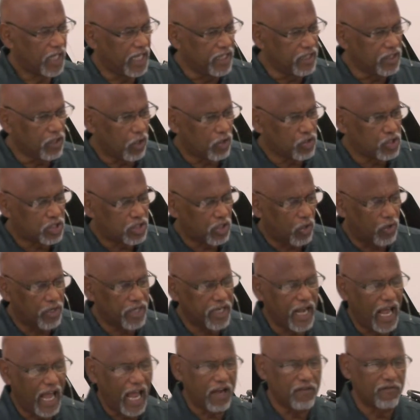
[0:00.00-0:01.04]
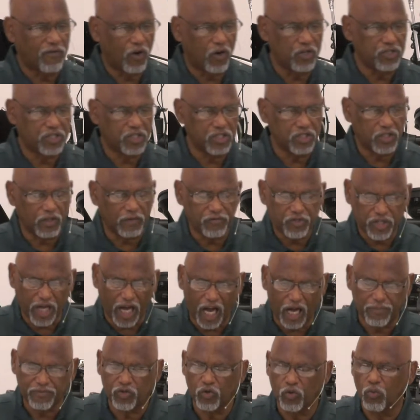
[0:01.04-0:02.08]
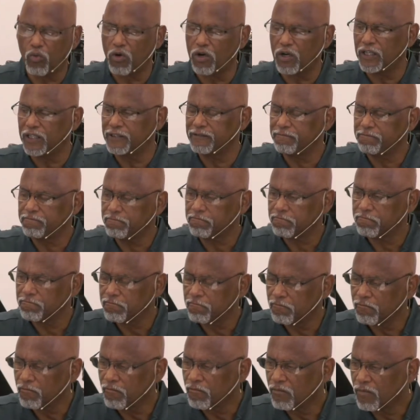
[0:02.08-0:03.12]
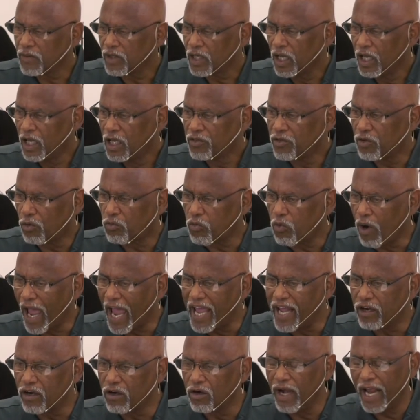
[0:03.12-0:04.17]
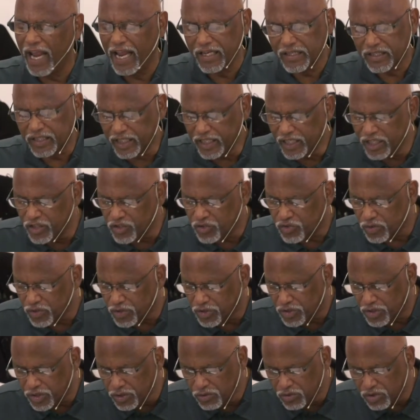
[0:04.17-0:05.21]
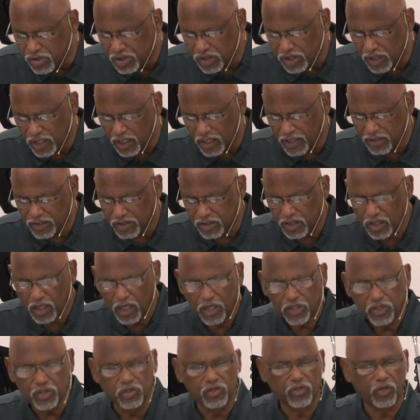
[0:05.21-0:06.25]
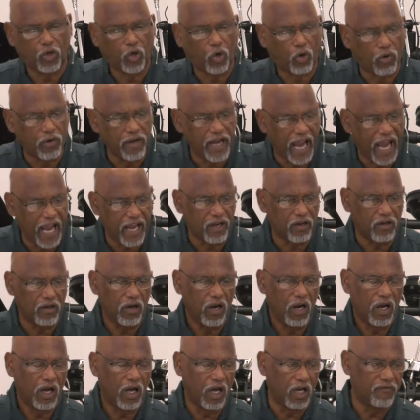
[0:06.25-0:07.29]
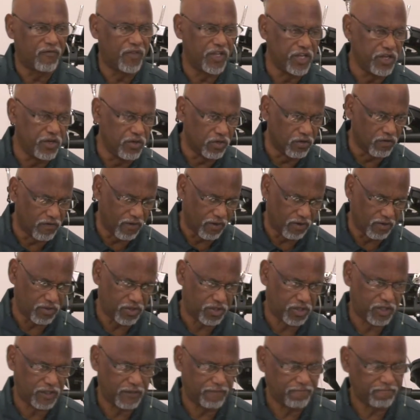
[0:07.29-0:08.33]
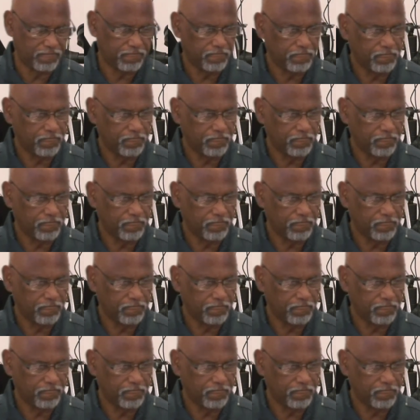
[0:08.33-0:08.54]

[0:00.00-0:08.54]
In those thirty-nine verses of chapter one, the writer has introduced us to the creator of the universe.